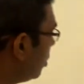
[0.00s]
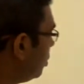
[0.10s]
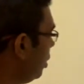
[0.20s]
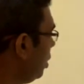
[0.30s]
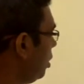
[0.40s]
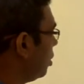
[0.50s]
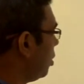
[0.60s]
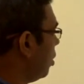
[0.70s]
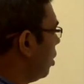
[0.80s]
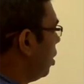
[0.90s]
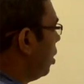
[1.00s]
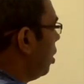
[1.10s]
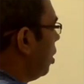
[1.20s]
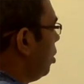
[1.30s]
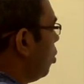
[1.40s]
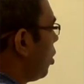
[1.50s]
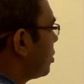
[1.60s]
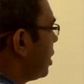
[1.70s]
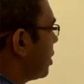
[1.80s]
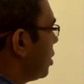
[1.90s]
the lock
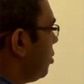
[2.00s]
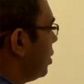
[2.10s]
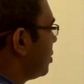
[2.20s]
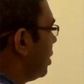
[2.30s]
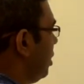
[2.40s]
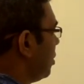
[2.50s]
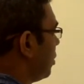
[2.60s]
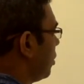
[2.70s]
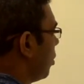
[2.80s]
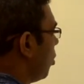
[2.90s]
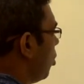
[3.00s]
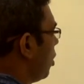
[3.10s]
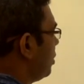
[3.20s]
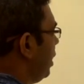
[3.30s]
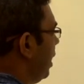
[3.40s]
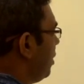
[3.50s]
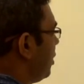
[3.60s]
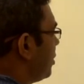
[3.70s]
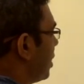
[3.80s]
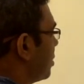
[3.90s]
section, you can say, or the
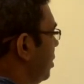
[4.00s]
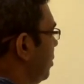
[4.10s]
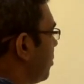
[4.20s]
entry section.